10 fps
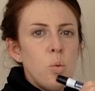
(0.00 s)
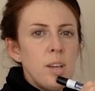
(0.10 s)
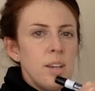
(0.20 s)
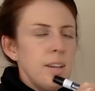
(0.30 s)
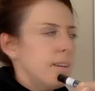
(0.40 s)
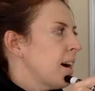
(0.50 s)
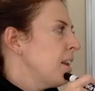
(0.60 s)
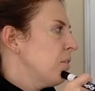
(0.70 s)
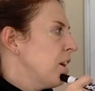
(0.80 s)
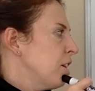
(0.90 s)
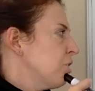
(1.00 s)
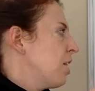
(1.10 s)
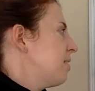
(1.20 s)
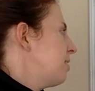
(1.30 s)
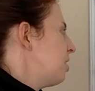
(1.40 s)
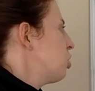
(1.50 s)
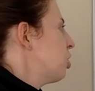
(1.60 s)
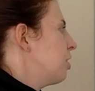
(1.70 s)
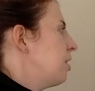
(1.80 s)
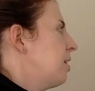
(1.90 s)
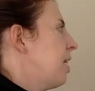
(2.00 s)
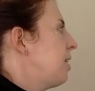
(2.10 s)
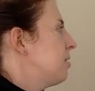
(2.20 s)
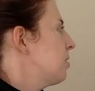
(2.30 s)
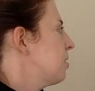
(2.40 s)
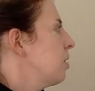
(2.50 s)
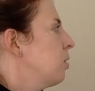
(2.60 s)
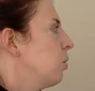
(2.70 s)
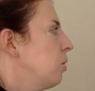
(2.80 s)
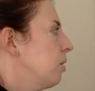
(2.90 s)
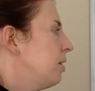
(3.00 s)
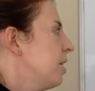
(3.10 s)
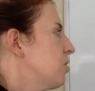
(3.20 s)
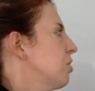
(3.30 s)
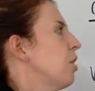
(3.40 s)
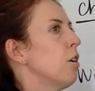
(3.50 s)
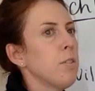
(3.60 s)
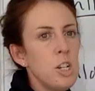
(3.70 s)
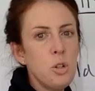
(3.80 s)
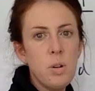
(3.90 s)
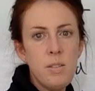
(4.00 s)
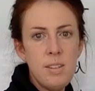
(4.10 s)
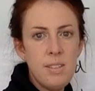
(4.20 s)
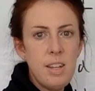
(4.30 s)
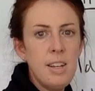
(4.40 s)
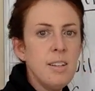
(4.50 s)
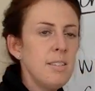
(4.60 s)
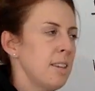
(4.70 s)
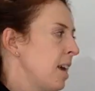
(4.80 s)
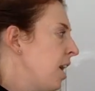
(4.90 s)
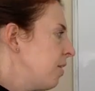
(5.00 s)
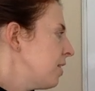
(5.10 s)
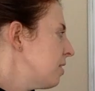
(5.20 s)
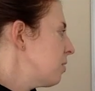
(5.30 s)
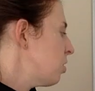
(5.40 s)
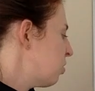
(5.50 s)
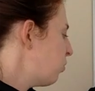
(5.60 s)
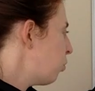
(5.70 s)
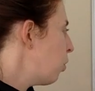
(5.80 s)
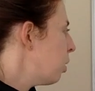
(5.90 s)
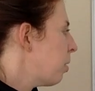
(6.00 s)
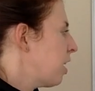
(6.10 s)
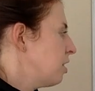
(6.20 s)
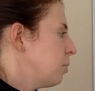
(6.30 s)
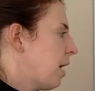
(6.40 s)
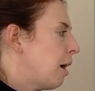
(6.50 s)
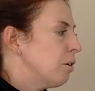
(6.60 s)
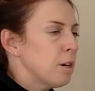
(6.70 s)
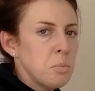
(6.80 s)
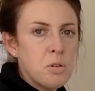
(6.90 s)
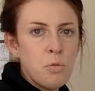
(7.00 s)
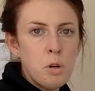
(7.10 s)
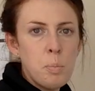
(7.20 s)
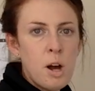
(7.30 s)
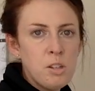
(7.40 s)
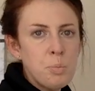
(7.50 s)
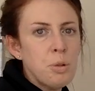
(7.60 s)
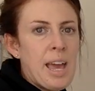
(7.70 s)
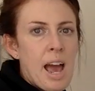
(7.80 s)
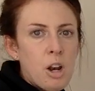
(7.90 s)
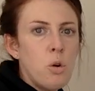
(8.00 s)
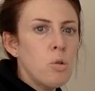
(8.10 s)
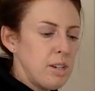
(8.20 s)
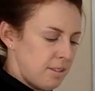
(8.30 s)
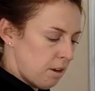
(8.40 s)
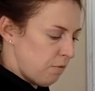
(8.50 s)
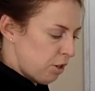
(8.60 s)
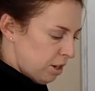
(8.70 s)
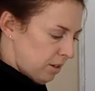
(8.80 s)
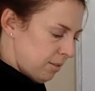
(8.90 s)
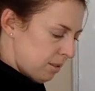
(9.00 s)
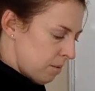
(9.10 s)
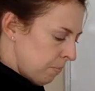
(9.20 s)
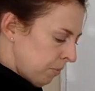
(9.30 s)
we can kind of characterize each good as yes or no for each one of these things. This gives us 4 possible outcomes or 4 possible categories of goods.